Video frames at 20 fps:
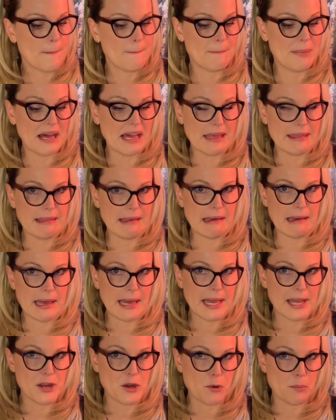by the
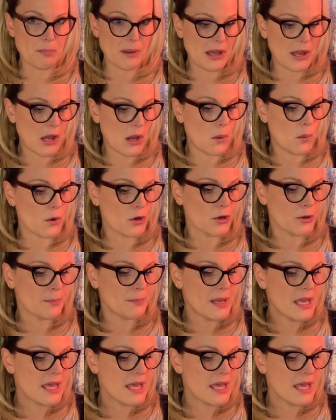higher power.